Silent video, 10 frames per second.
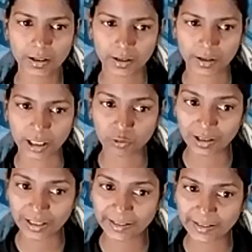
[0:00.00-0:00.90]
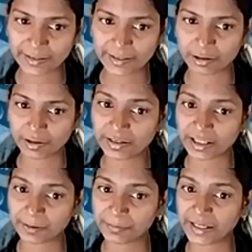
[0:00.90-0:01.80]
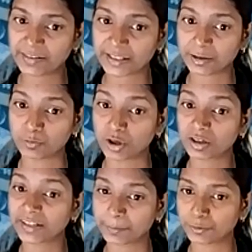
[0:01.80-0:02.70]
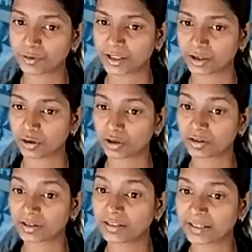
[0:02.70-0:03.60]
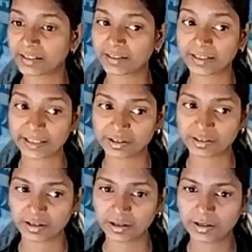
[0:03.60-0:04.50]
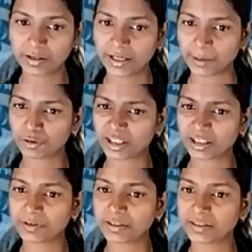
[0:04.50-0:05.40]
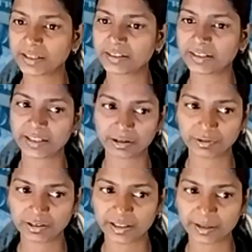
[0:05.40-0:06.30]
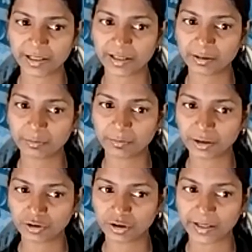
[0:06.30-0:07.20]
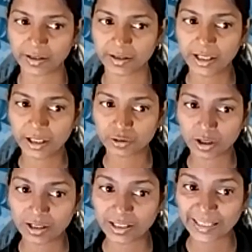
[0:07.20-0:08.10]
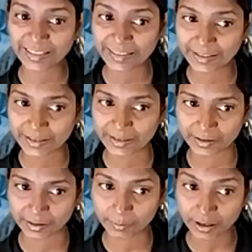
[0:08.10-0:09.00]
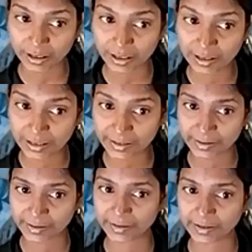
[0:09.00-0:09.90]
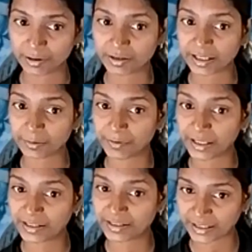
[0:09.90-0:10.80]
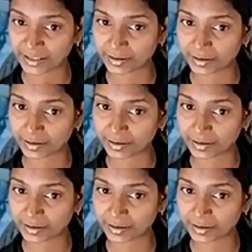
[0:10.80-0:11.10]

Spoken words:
Now, unlike in India, where the RBI decide what the repo rate or the interest rate at which the repo rate means interest rate at which the RBI lend money to the bank. So, unlike in India, remember, unlike in India, where the RBI decide